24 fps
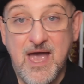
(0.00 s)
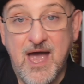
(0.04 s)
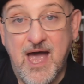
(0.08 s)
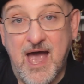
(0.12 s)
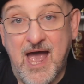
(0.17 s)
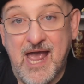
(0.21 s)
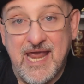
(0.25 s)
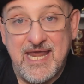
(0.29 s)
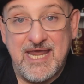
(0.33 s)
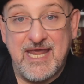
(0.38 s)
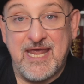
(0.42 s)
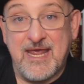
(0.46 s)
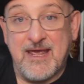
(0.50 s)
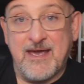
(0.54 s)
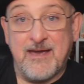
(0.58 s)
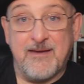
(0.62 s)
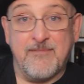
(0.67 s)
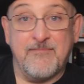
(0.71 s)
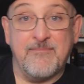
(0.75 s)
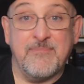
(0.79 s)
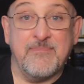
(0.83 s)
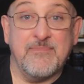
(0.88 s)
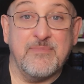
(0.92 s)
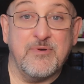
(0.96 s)
I
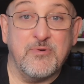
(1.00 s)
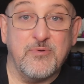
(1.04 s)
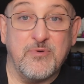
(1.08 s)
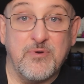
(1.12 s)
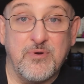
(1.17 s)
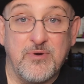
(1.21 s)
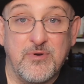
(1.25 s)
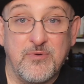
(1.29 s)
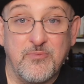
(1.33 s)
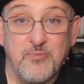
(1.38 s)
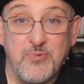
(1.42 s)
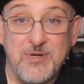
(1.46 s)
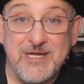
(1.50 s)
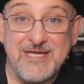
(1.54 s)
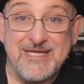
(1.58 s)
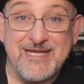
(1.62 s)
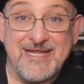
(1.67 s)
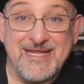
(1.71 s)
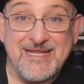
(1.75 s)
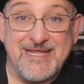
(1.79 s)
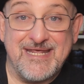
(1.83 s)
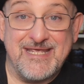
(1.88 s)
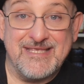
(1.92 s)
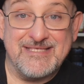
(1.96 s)
am
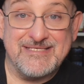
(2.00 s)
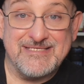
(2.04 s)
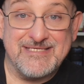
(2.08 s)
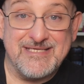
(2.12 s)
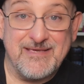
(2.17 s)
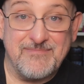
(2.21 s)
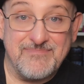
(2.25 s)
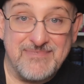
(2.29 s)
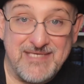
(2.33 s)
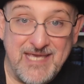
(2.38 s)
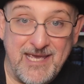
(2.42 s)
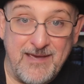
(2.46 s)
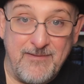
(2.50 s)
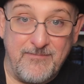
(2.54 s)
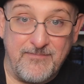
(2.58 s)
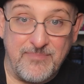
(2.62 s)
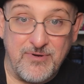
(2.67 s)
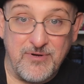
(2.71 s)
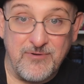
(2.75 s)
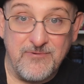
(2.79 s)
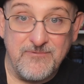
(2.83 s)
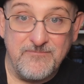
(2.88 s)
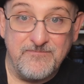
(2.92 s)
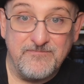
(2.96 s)
reading in
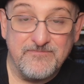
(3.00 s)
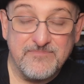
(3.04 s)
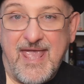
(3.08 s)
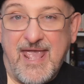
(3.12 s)
September.